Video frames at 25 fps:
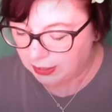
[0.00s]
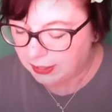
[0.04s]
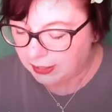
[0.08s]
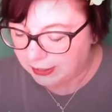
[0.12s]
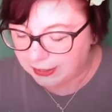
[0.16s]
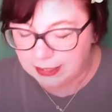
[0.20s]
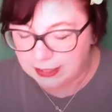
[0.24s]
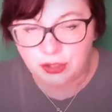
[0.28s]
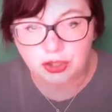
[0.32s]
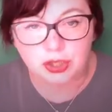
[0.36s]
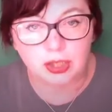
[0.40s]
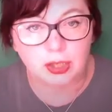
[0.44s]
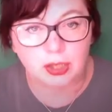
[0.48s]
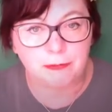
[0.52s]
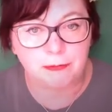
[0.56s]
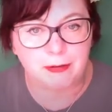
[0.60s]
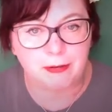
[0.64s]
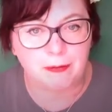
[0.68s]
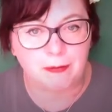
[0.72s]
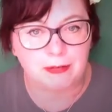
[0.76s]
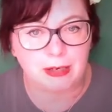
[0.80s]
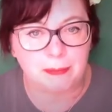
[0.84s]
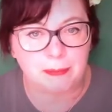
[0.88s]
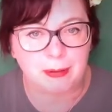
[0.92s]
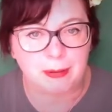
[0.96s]
Each of the
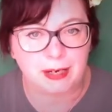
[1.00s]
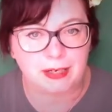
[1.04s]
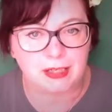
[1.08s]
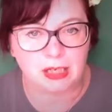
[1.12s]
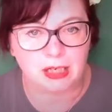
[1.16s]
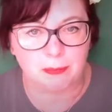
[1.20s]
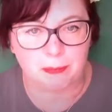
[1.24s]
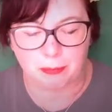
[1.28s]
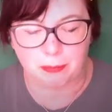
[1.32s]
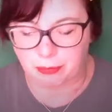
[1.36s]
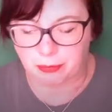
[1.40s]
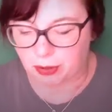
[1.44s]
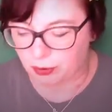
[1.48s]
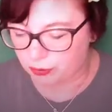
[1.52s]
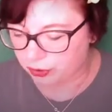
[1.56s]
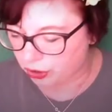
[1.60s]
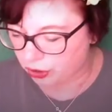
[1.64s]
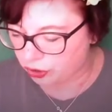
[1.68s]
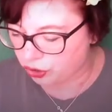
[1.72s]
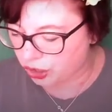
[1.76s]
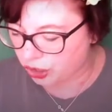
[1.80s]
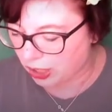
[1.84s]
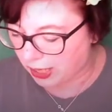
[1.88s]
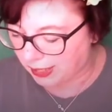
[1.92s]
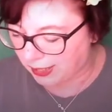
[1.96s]
family picked up a
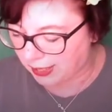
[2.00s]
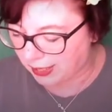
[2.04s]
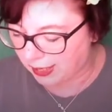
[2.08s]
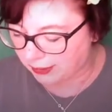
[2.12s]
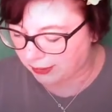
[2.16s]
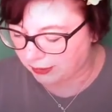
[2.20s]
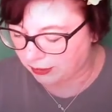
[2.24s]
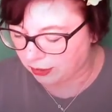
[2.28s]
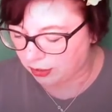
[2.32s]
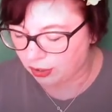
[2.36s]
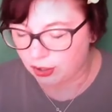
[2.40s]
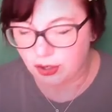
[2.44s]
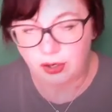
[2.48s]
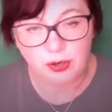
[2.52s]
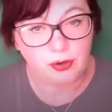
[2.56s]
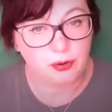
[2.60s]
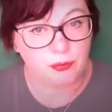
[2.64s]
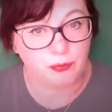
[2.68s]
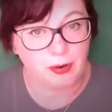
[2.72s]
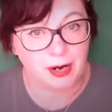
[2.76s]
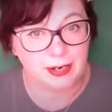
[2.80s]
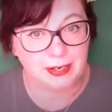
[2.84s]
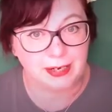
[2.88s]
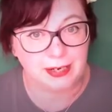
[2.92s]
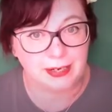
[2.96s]
broken chair leg.
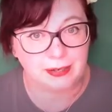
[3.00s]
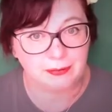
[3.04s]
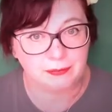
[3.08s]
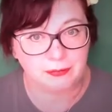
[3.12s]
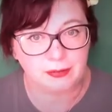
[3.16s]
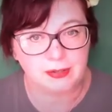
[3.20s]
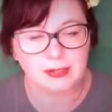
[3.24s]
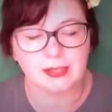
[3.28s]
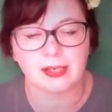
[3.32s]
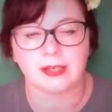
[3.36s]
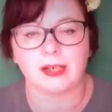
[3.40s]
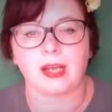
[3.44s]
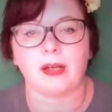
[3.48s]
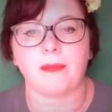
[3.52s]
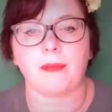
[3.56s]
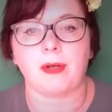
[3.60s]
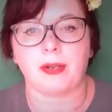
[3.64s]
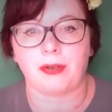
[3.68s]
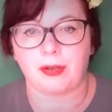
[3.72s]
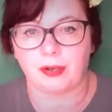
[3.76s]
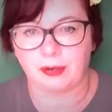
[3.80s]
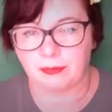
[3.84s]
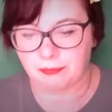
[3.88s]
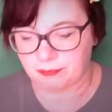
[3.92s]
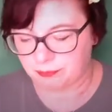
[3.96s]
Ready, said her
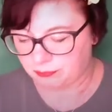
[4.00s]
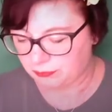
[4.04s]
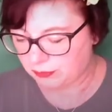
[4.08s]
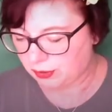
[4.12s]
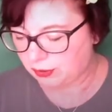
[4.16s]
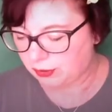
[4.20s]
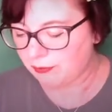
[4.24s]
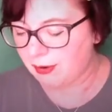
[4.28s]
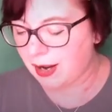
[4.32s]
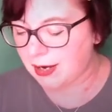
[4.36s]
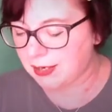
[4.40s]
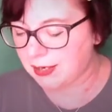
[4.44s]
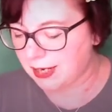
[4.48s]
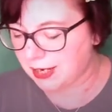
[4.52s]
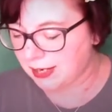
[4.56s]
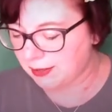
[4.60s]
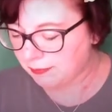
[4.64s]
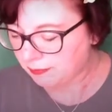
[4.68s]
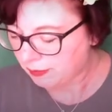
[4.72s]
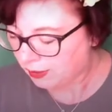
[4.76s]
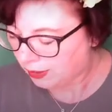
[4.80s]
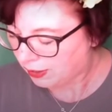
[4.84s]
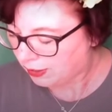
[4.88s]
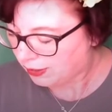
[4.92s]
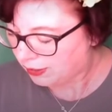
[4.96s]
mother. Ready,
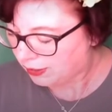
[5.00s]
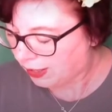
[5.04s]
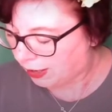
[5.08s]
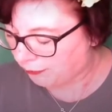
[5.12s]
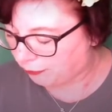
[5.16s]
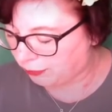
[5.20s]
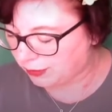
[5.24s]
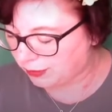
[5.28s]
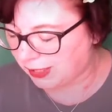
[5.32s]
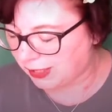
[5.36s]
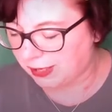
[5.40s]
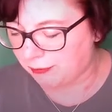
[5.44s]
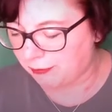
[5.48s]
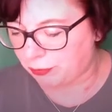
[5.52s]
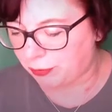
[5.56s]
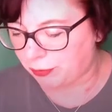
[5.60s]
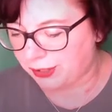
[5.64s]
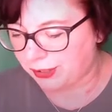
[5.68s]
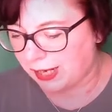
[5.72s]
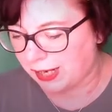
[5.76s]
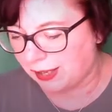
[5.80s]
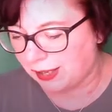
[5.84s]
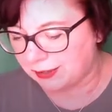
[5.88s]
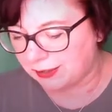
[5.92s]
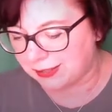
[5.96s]
said
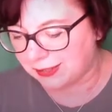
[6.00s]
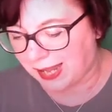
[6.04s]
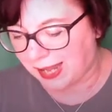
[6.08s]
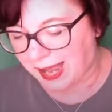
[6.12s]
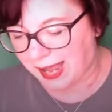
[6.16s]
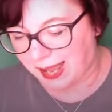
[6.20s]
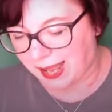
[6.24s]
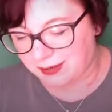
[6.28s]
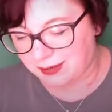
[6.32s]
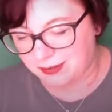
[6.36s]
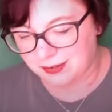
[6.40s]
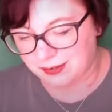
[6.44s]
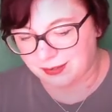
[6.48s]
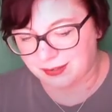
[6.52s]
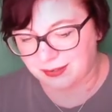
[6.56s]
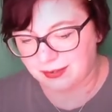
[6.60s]
everybody else, and...